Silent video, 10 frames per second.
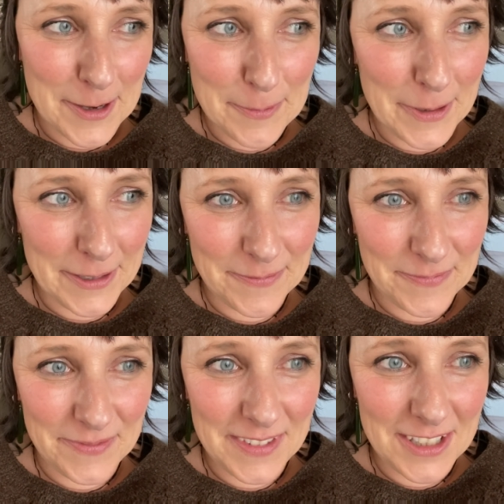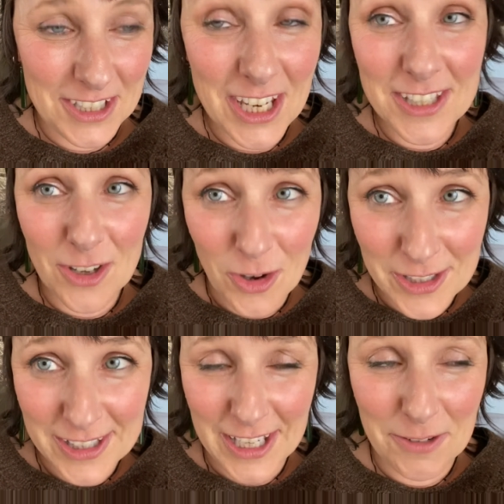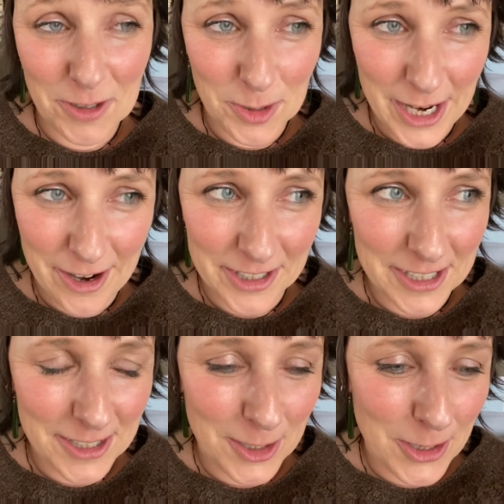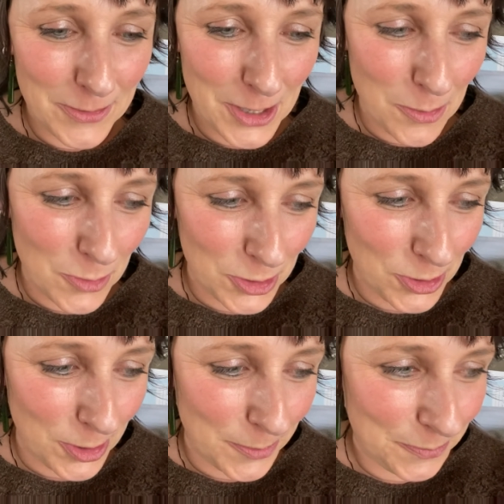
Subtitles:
But she's honestly a real character, so you have to go and watch her.